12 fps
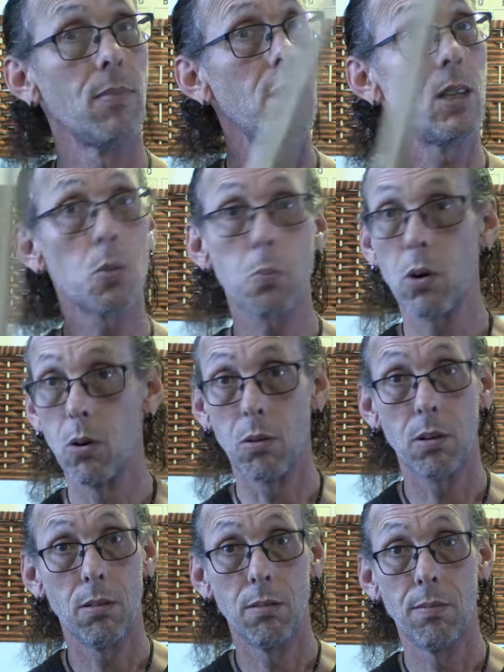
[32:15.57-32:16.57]
These broke.
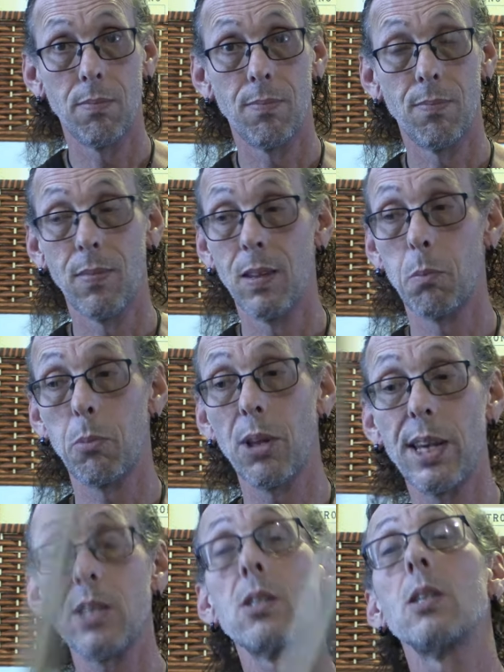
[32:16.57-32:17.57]

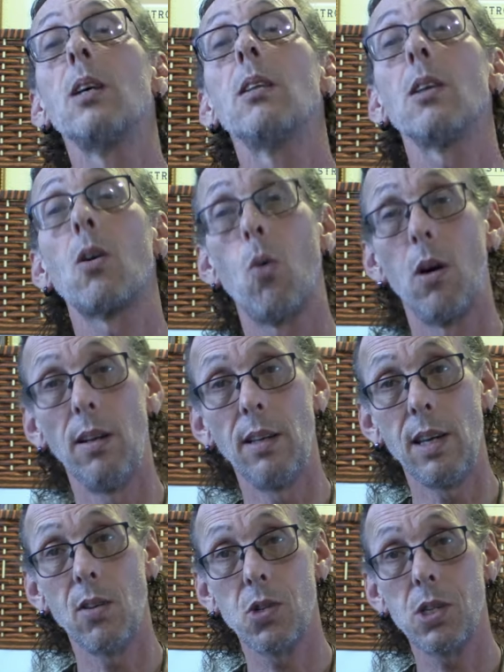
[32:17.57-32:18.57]
Plus, the
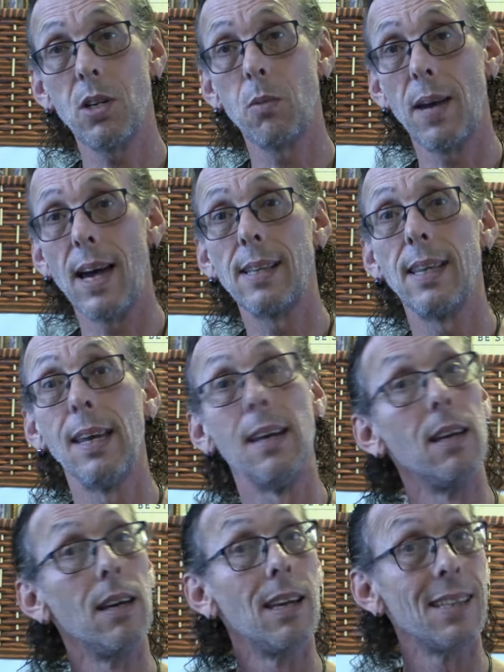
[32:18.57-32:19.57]
quality of steel back then.
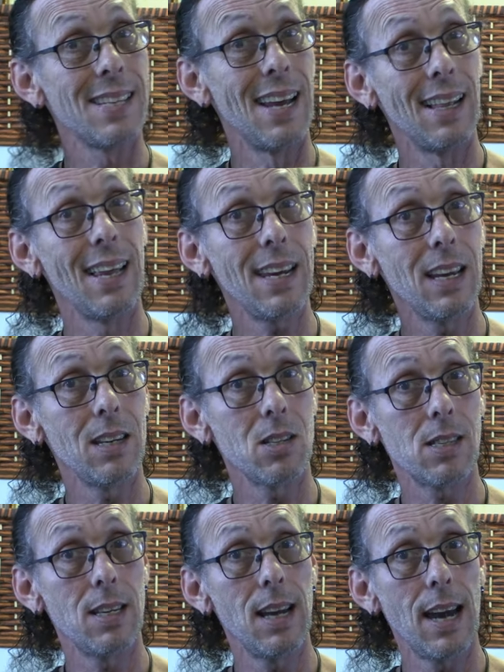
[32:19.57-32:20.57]
It's not like it is
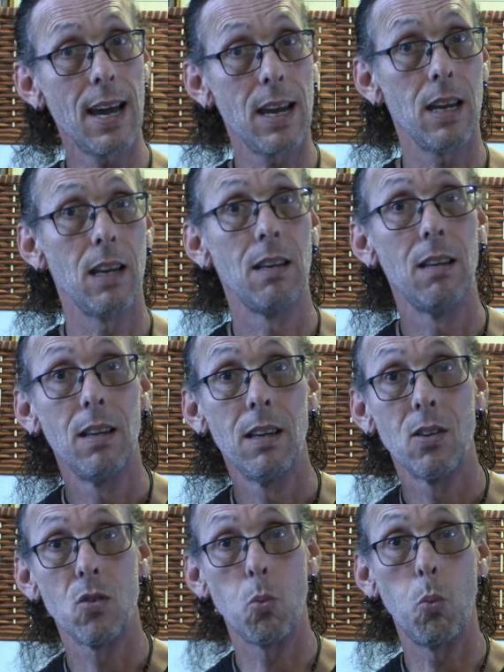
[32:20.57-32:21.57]
today.
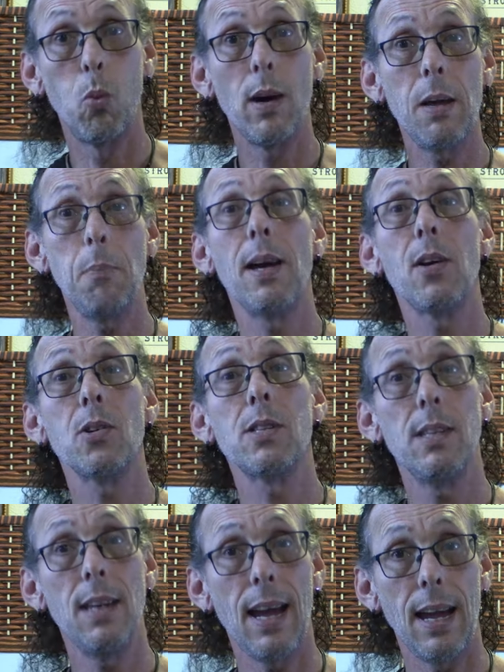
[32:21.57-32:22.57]
It's way better
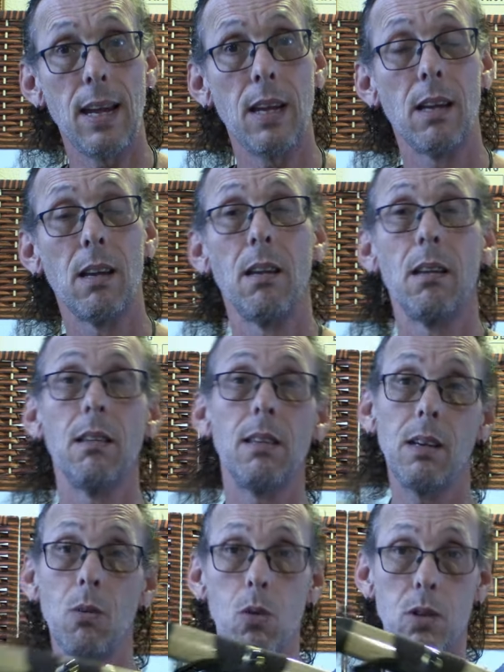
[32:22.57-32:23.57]
today
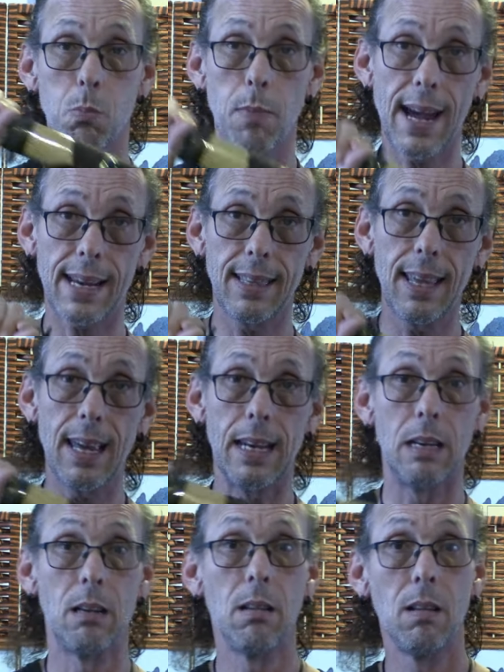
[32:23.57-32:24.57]
than it was back then.
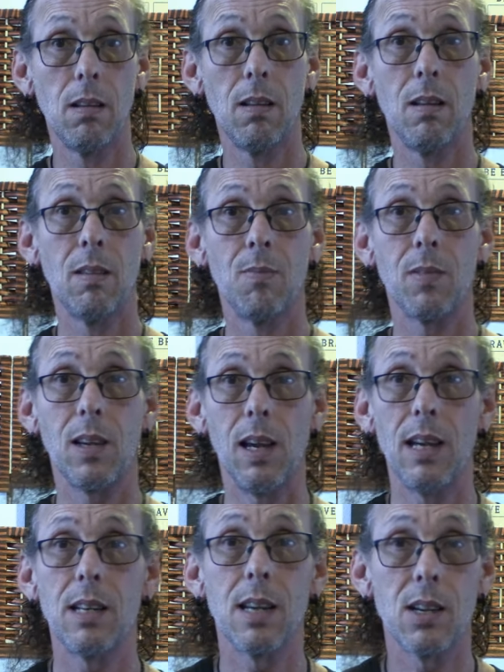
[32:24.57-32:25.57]

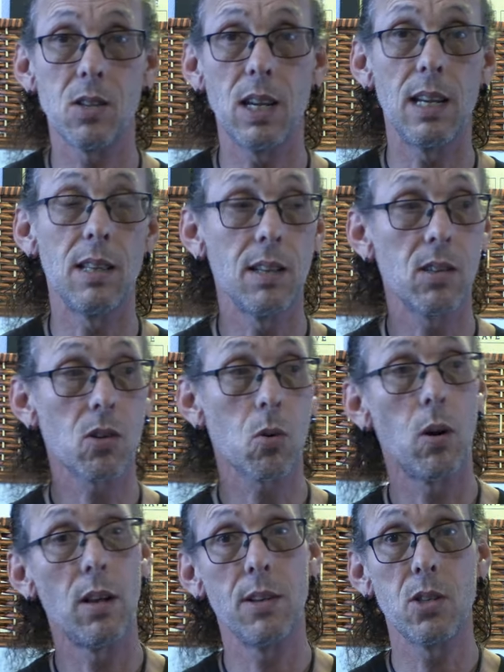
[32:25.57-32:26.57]
Okay, not saying that the
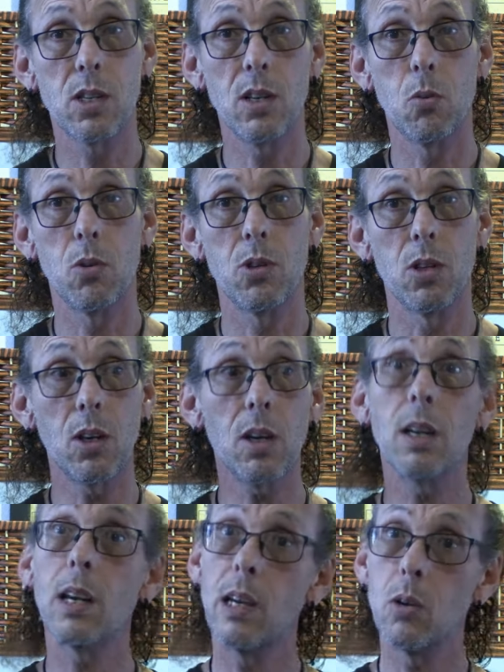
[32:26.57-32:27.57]
quality of steel wasn't
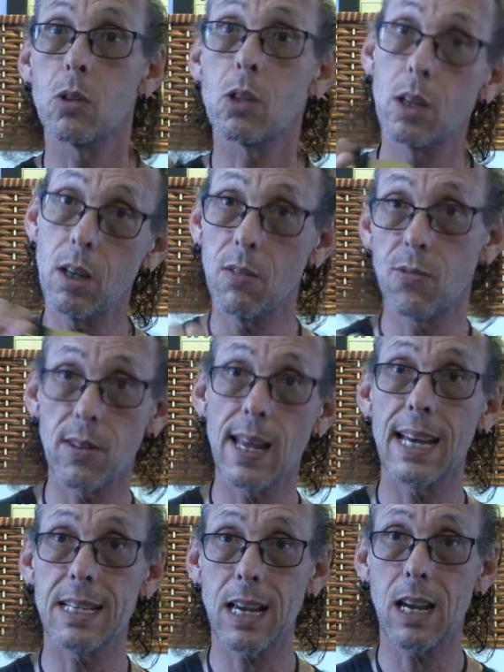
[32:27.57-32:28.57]
good, it was good for
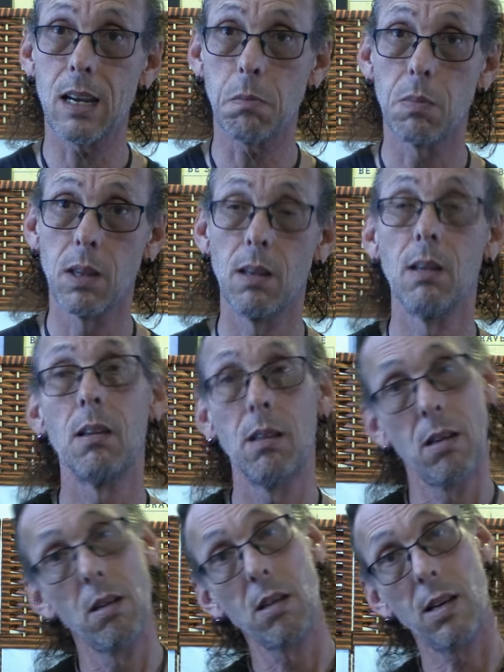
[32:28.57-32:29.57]
that time.
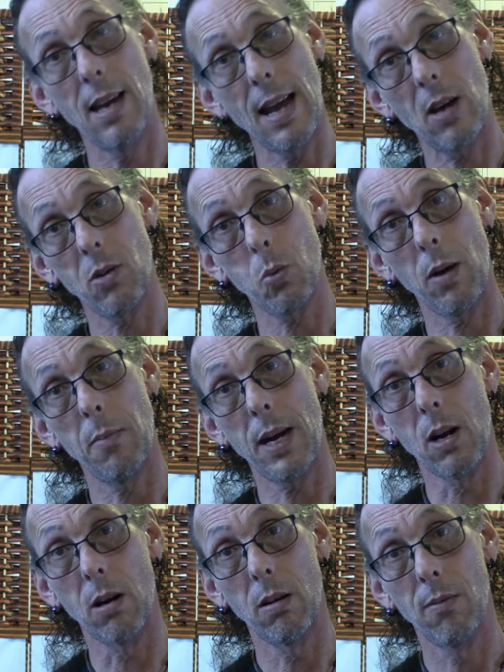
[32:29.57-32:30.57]
Now it's way
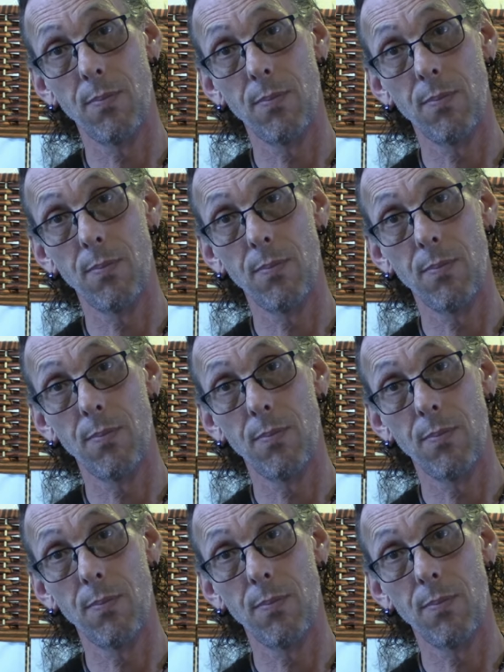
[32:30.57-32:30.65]
better.